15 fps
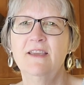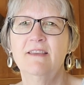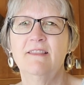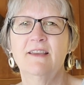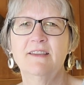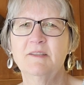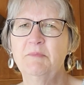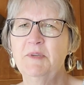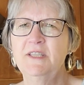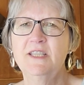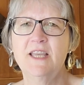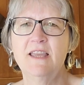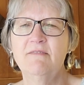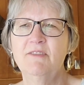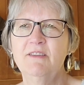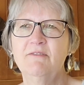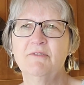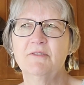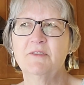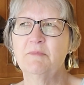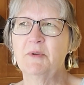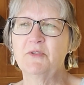That could be saving
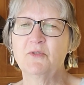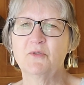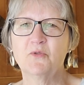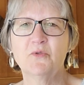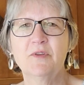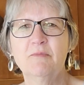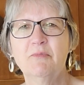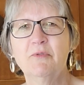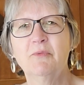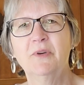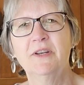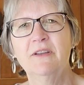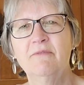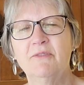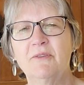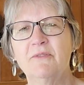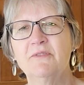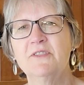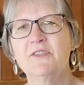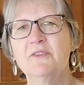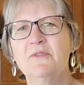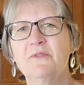for a special trip or whatever.
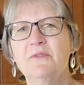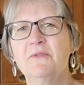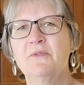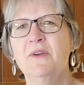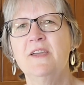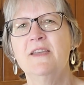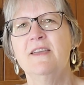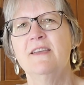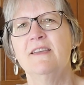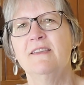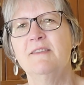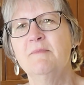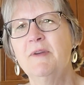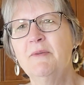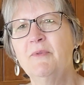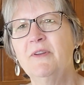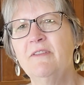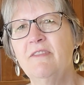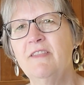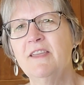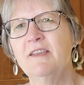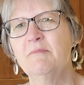So you might want
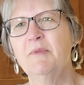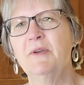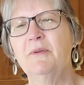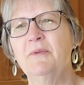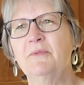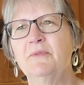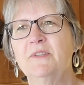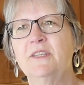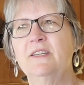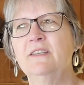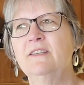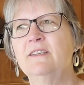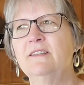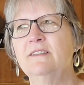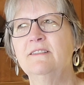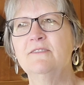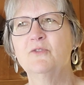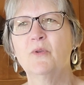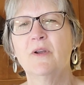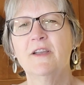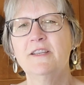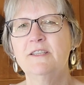to think about
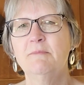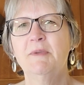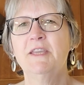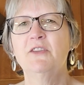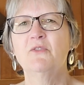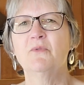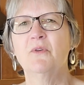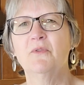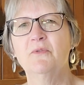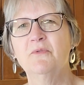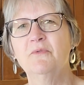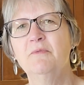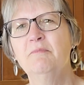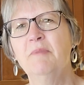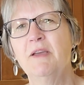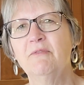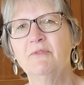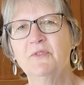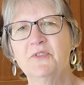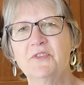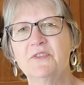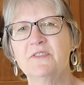trying to make your own
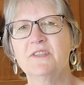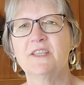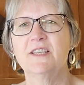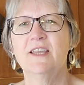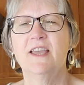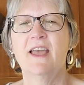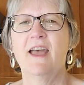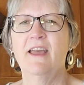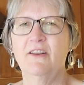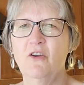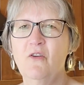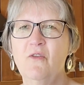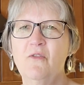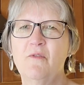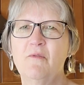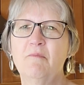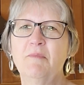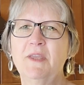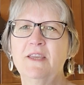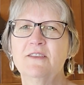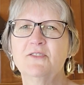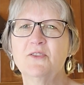beverages at home,
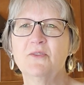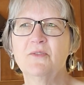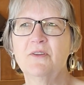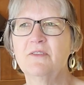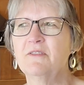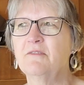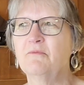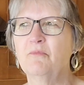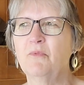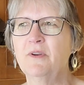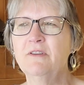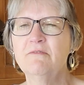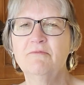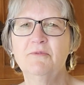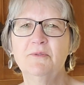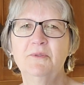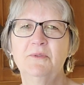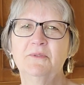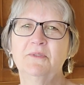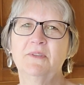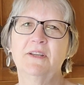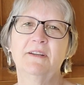because there are
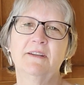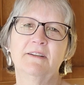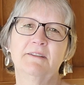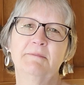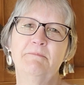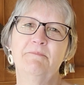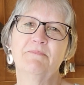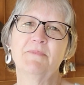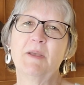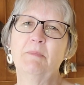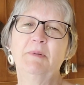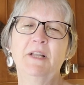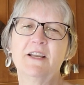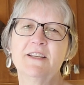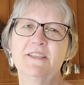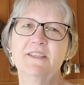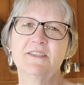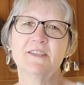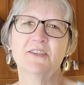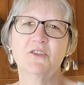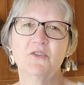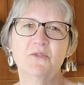wonderful appliances
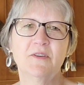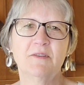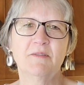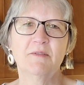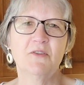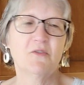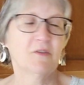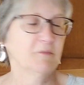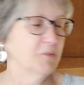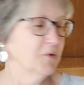that you can